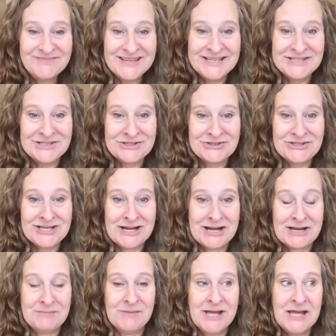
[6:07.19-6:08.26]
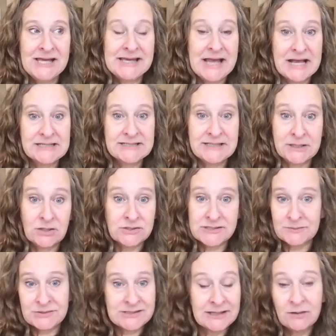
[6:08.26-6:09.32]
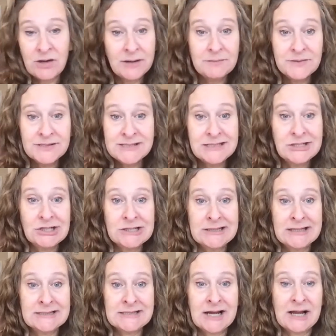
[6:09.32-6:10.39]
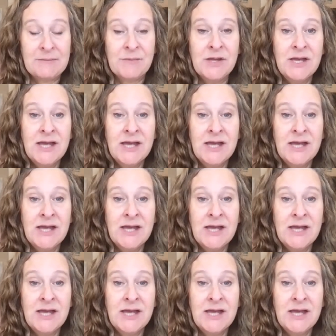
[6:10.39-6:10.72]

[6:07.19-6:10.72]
Eastern time. Yes, I know someone's like, well, I'm busy during that time.